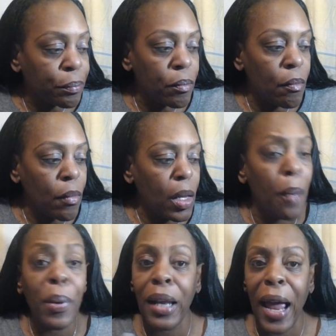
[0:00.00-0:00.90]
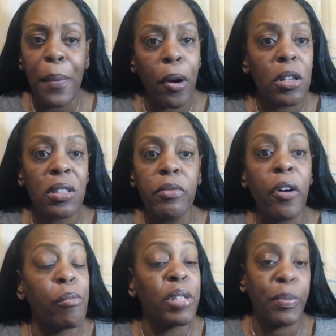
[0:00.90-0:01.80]
polite person very
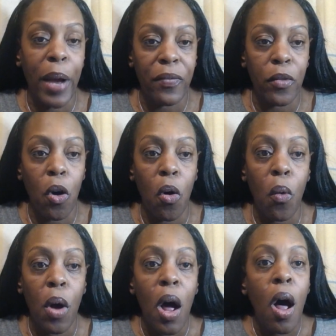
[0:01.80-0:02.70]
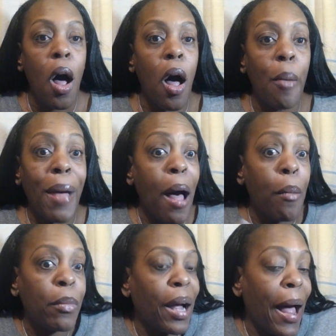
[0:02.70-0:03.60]
respectful um I'm
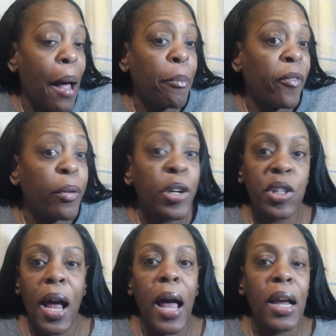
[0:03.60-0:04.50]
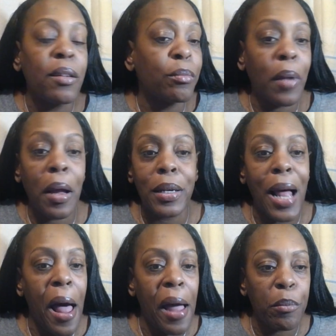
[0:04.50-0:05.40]
I'm very shy but I'm
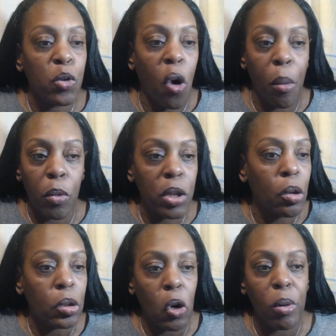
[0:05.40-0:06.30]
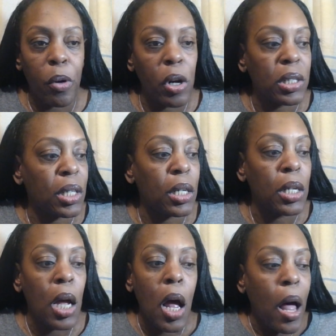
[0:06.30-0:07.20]
norm you know normal person
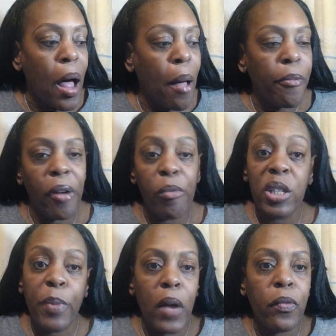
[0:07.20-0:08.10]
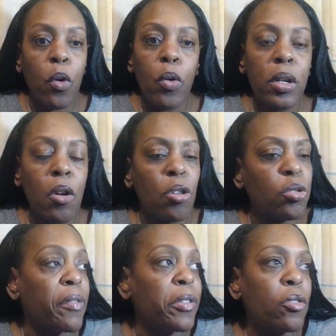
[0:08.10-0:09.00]
I'm very respectful you know so if you do
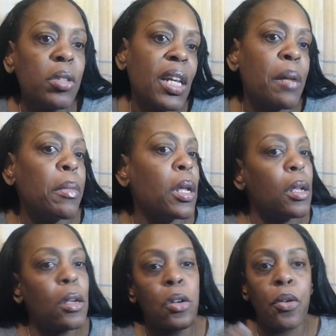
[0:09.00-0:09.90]
see me you know